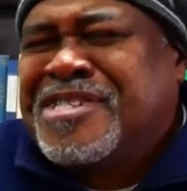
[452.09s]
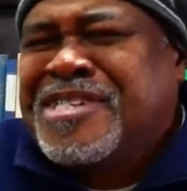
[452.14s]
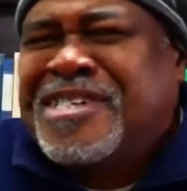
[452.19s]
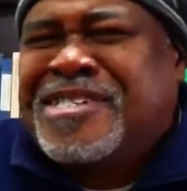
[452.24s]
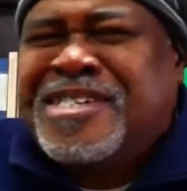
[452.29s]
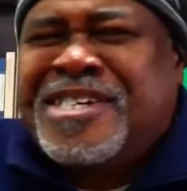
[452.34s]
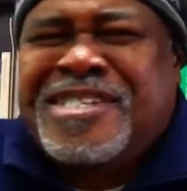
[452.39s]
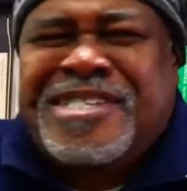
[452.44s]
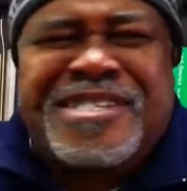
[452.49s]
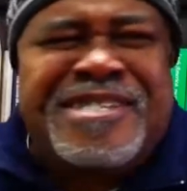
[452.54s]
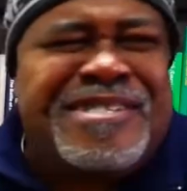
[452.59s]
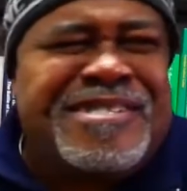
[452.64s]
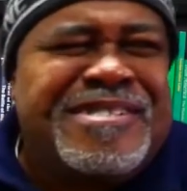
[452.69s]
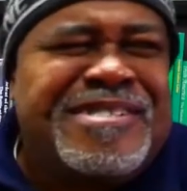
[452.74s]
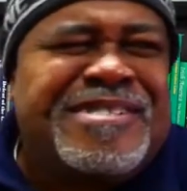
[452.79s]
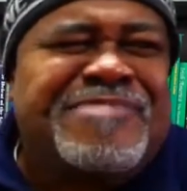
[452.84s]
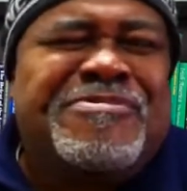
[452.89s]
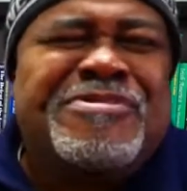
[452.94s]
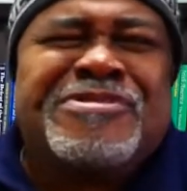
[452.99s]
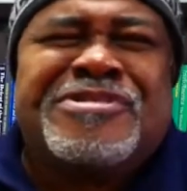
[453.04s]
and then he
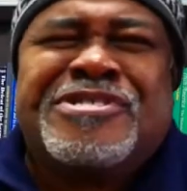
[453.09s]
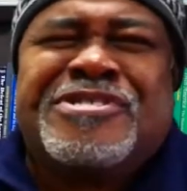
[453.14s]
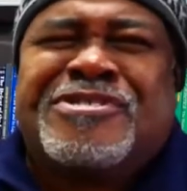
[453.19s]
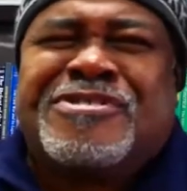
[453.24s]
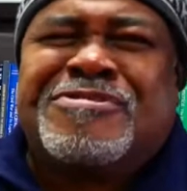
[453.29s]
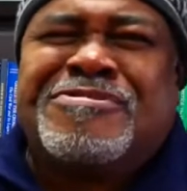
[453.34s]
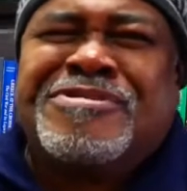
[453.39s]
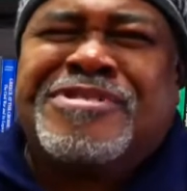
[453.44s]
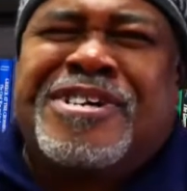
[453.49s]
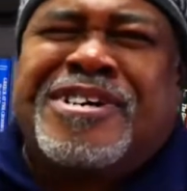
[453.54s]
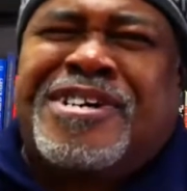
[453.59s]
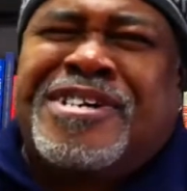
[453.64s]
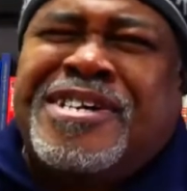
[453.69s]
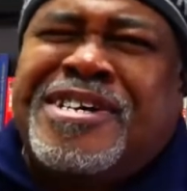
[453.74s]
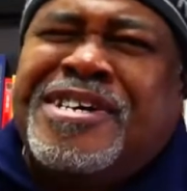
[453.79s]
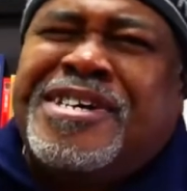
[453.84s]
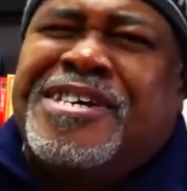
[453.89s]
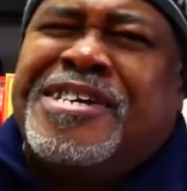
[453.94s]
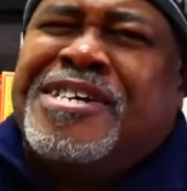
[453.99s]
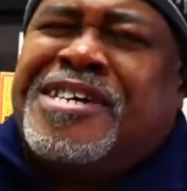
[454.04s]
was in the schoolyard
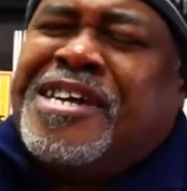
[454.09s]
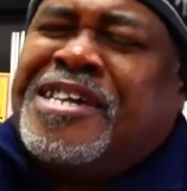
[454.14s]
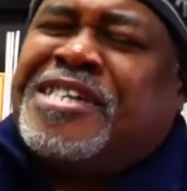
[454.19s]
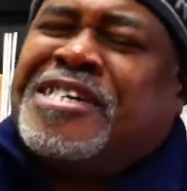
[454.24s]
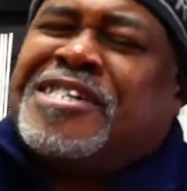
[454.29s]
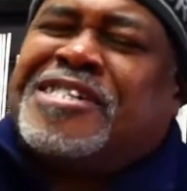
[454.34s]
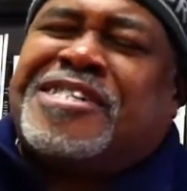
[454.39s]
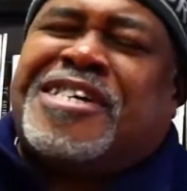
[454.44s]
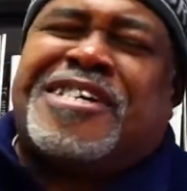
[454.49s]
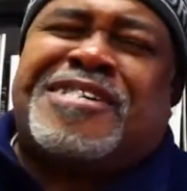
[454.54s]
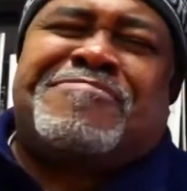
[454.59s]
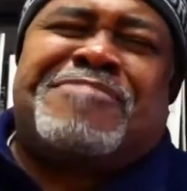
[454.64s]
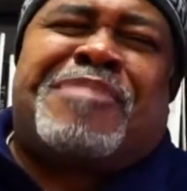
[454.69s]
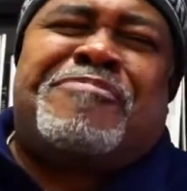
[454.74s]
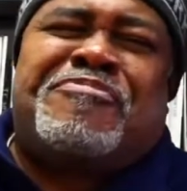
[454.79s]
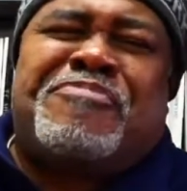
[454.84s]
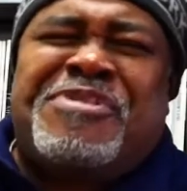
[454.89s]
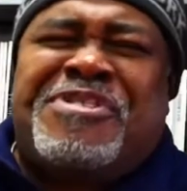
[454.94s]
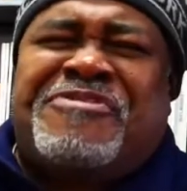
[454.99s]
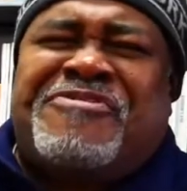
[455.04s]
and he kicked my
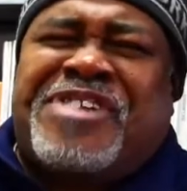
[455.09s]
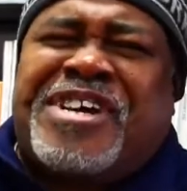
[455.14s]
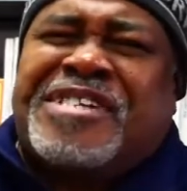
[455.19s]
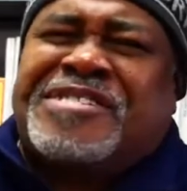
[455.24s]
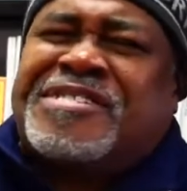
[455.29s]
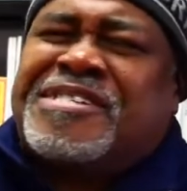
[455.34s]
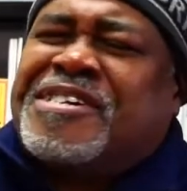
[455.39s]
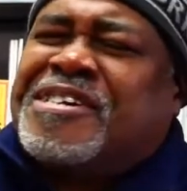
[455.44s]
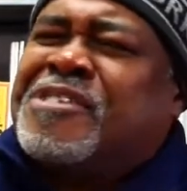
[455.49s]
briefcase.